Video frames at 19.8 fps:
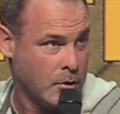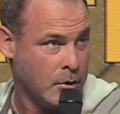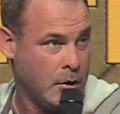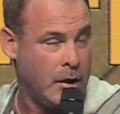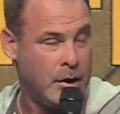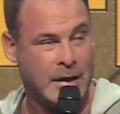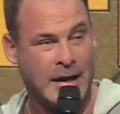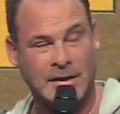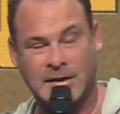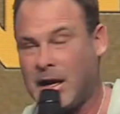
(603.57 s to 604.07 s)

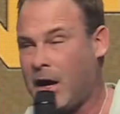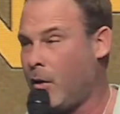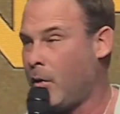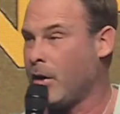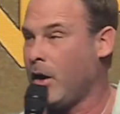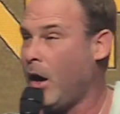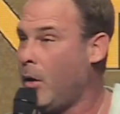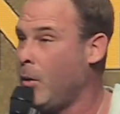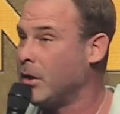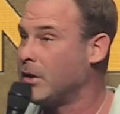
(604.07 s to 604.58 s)
And that's how we
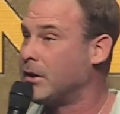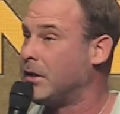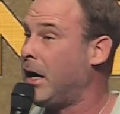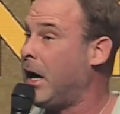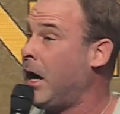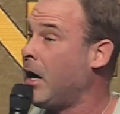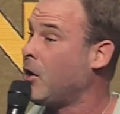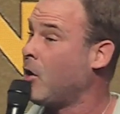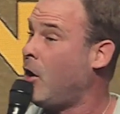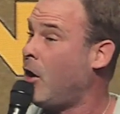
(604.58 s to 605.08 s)
are with
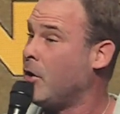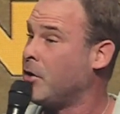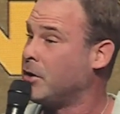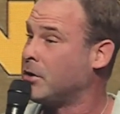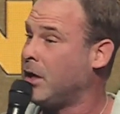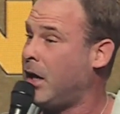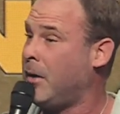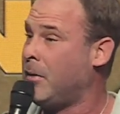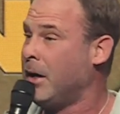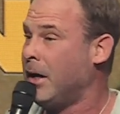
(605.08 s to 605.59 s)
God all
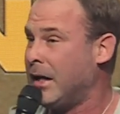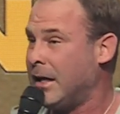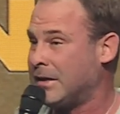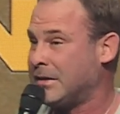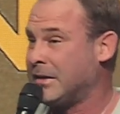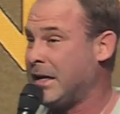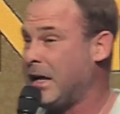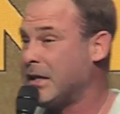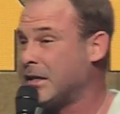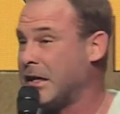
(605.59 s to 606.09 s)
the time. It's
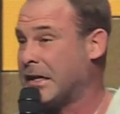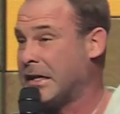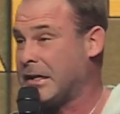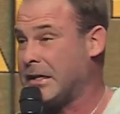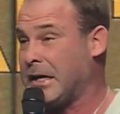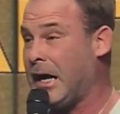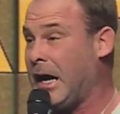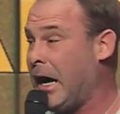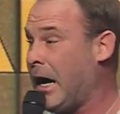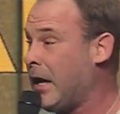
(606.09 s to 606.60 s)
not that
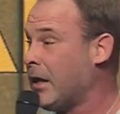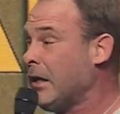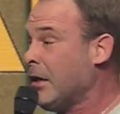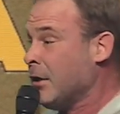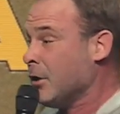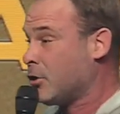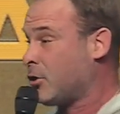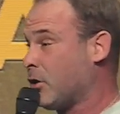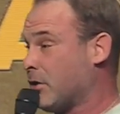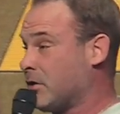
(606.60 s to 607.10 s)
God
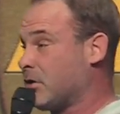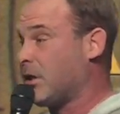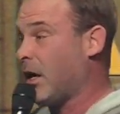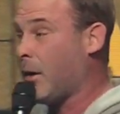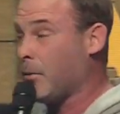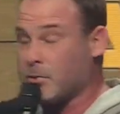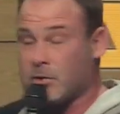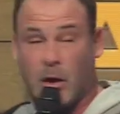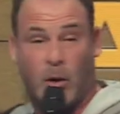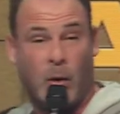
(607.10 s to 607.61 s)
took
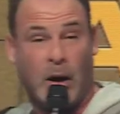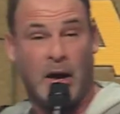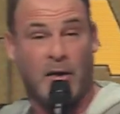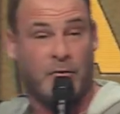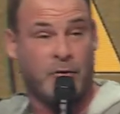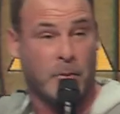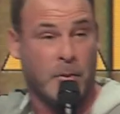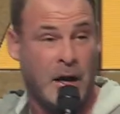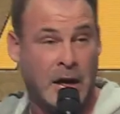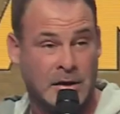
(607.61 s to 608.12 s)
steps away
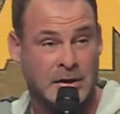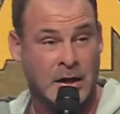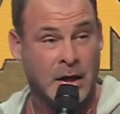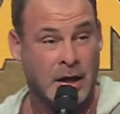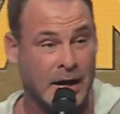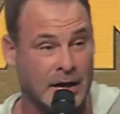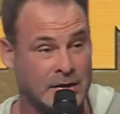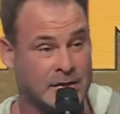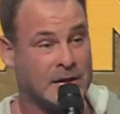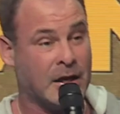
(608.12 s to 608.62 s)
from us,
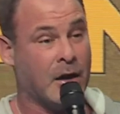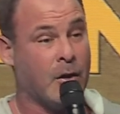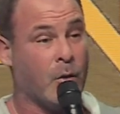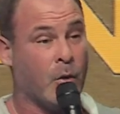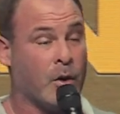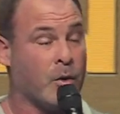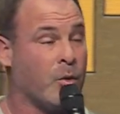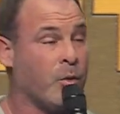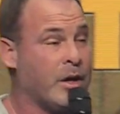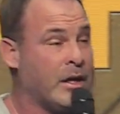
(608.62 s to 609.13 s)
it's that
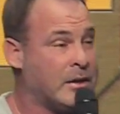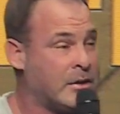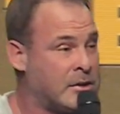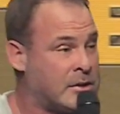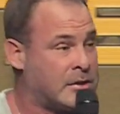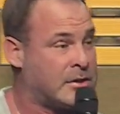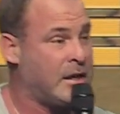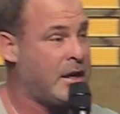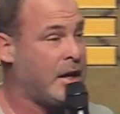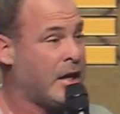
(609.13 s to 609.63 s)
when we
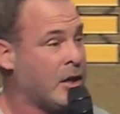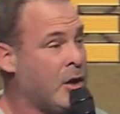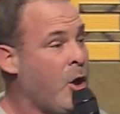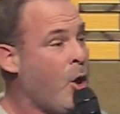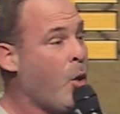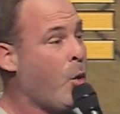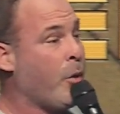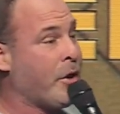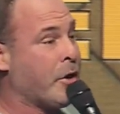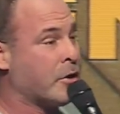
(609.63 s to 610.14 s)
sin,
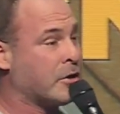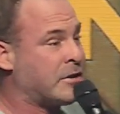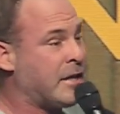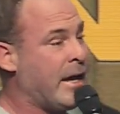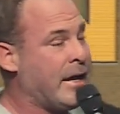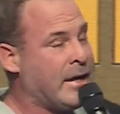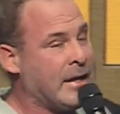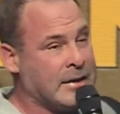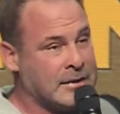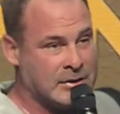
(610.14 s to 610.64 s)
we are
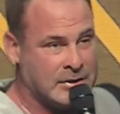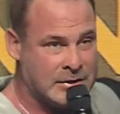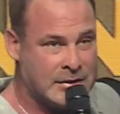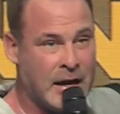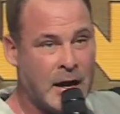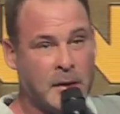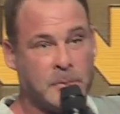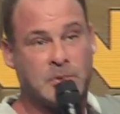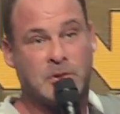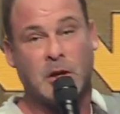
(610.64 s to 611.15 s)
taking
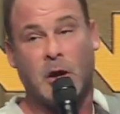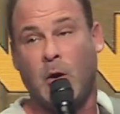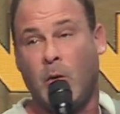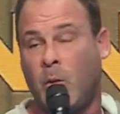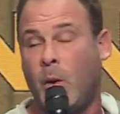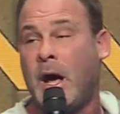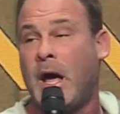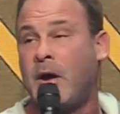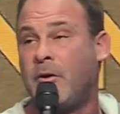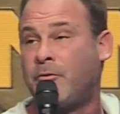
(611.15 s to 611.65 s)
steps
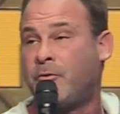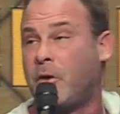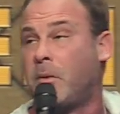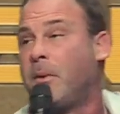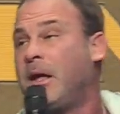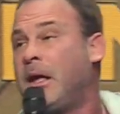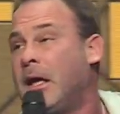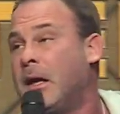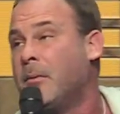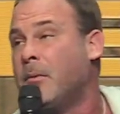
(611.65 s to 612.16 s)
away from
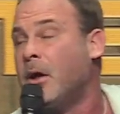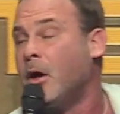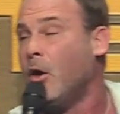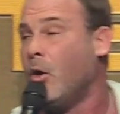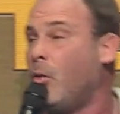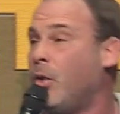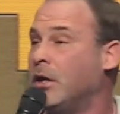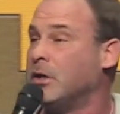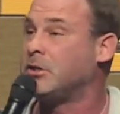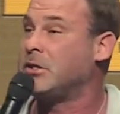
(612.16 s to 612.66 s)
Him,
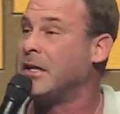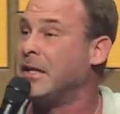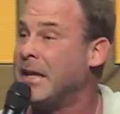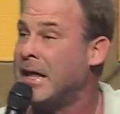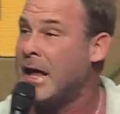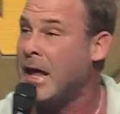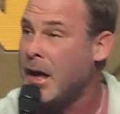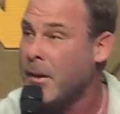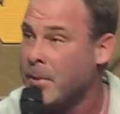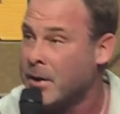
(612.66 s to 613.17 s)
which
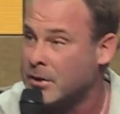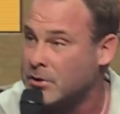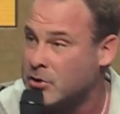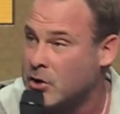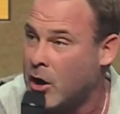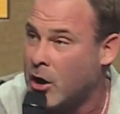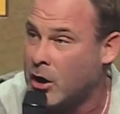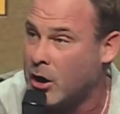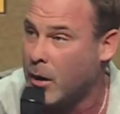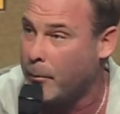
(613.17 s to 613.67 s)
inhibits
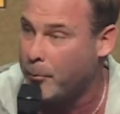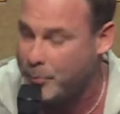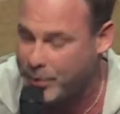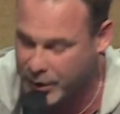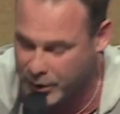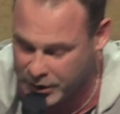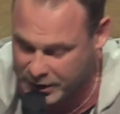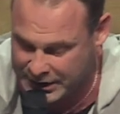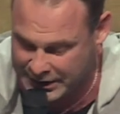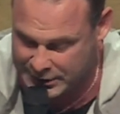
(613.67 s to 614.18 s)
our
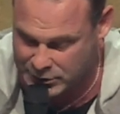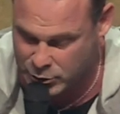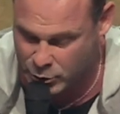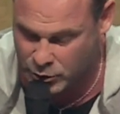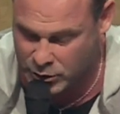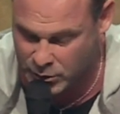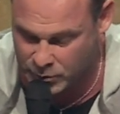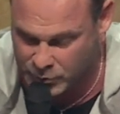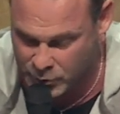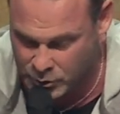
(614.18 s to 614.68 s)
ability to
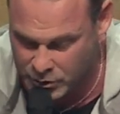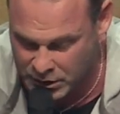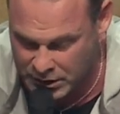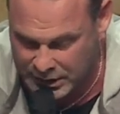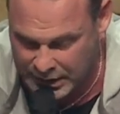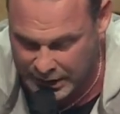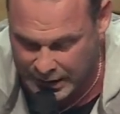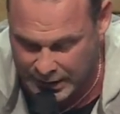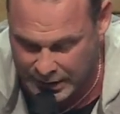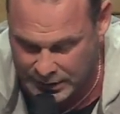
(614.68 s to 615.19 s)

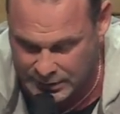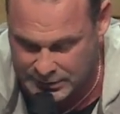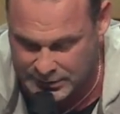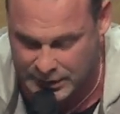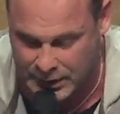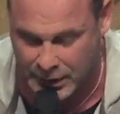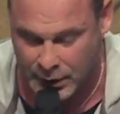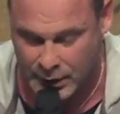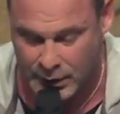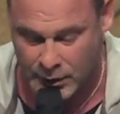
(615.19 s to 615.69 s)
communicate
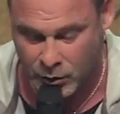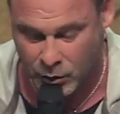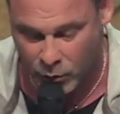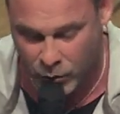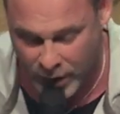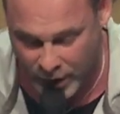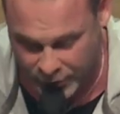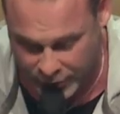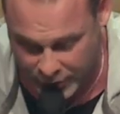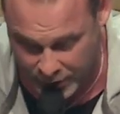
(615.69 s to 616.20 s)

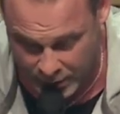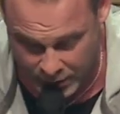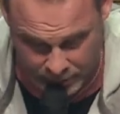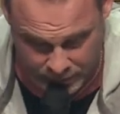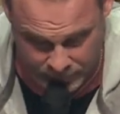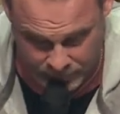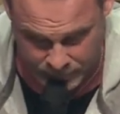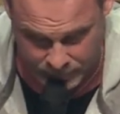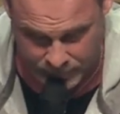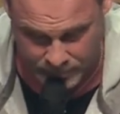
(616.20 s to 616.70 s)
with
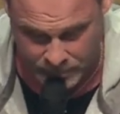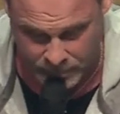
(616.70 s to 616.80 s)
Him.